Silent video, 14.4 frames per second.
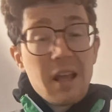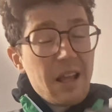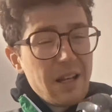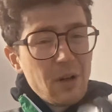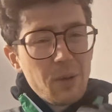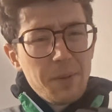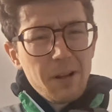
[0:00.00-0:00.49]

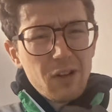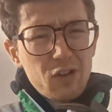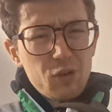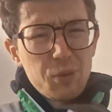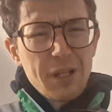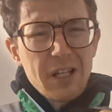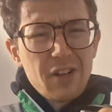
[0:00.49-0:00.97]
a little bit of
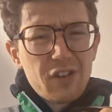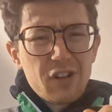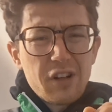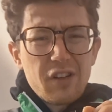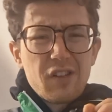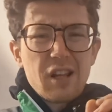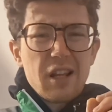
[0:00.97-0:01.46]
sweetness
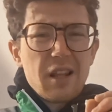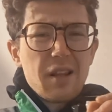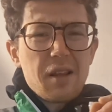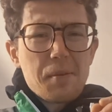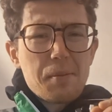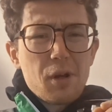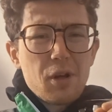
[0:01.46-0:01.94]
I'd say
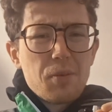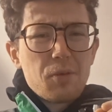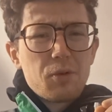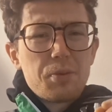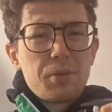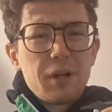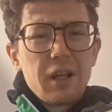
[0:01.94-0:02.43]
that
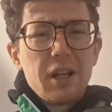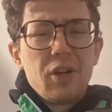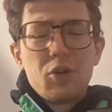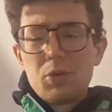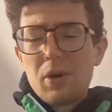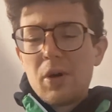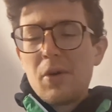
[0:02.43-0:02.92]
bergamot's bringing
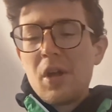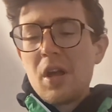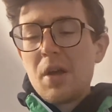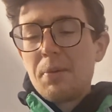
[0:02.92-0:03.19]
as well,